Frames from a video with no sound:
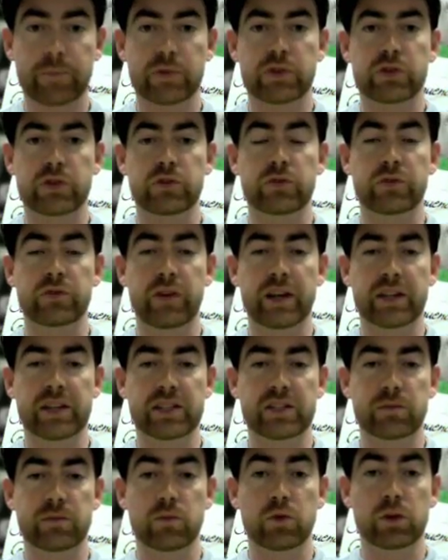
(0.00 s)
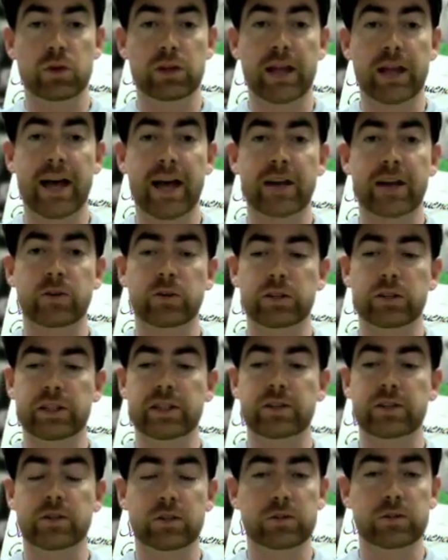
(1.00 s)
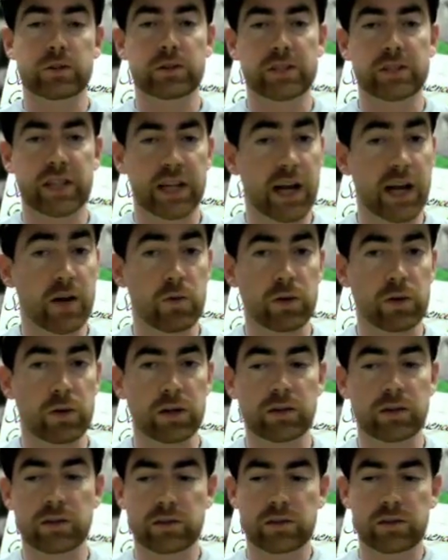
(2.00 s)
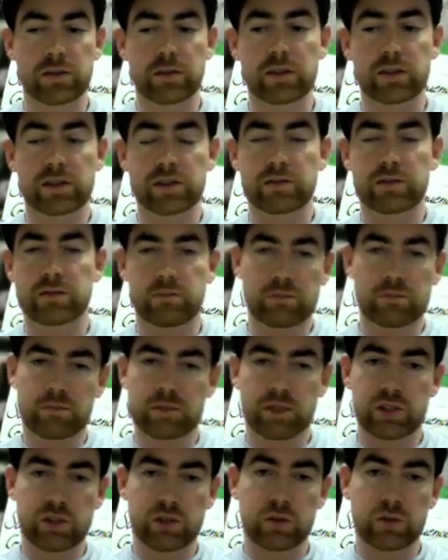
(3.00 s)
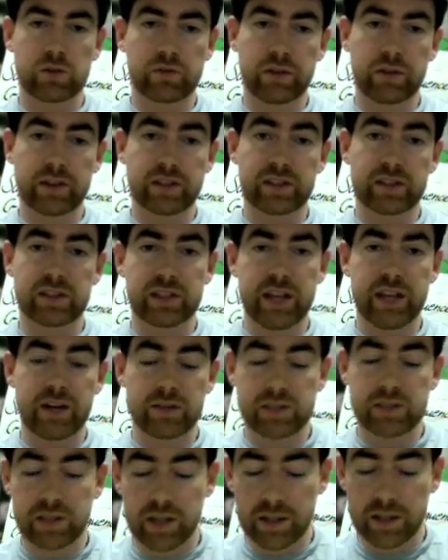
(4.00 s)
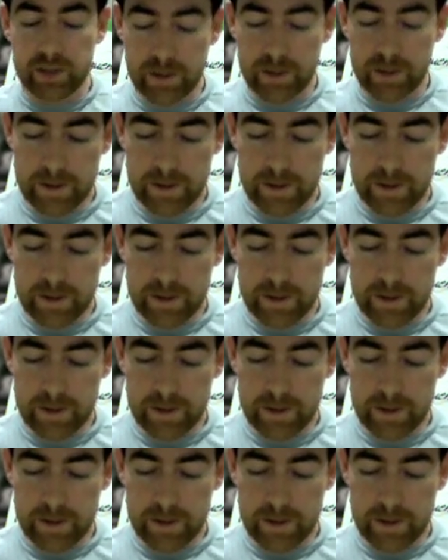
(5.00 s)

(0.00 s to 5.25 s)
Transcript: to face more laterally or rotate outward. So the sole faces the outside.